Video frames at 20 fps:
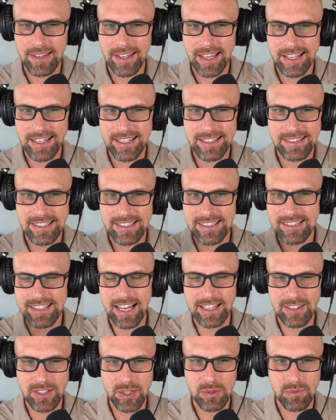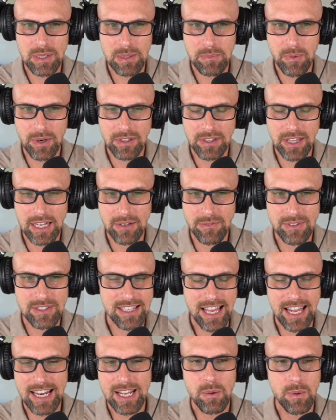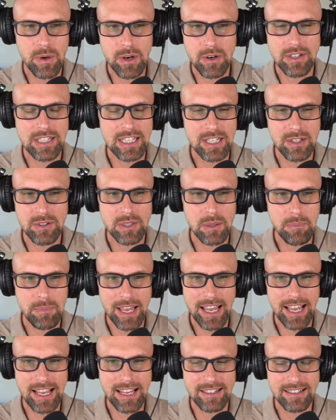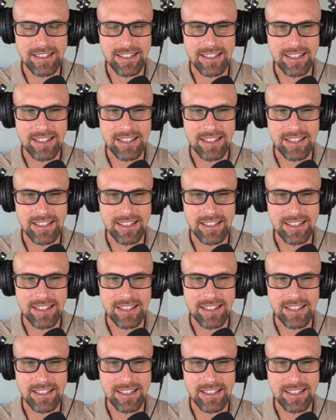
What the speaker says: and he's inside the 3-point line, if he's anywhere near the paint,